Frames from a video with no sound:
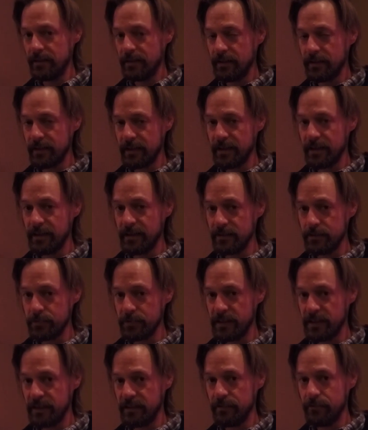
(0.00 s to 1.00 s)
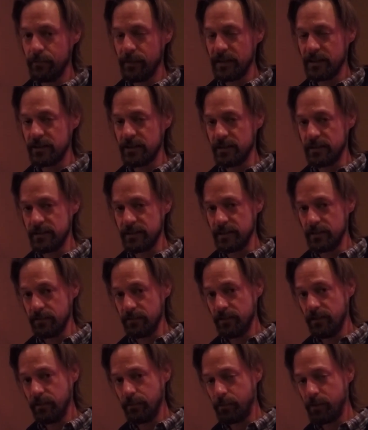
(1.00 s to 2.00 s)
Again, as we mentioned
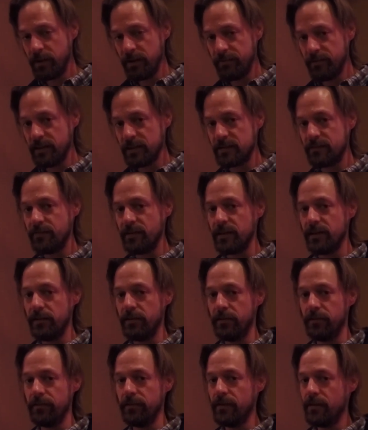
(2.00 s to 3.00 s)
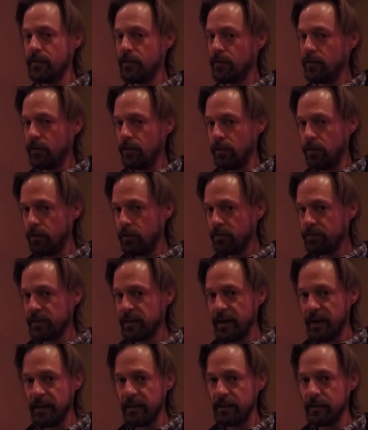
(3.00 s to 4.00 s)
in a previous video, all the
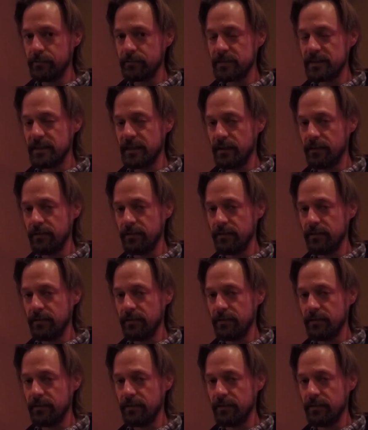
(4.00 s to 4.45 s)
alliums